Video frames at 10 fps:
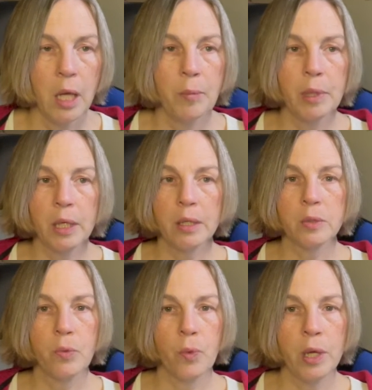
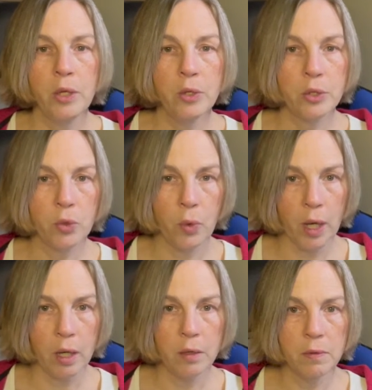Because when you're
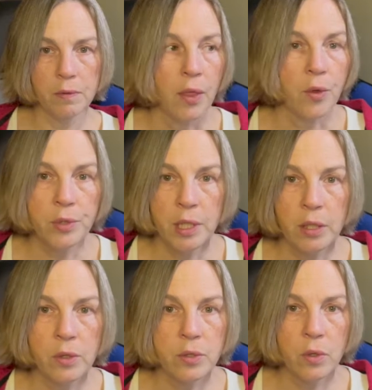12, 13
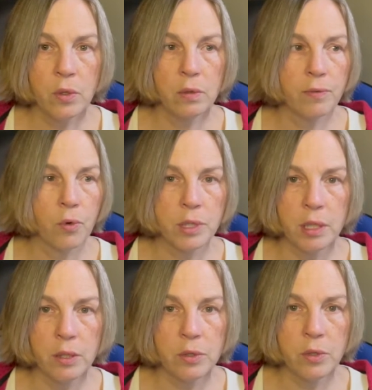years old,
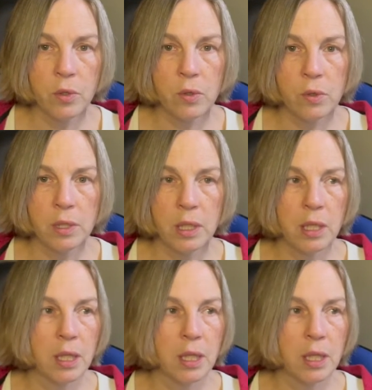14 years old,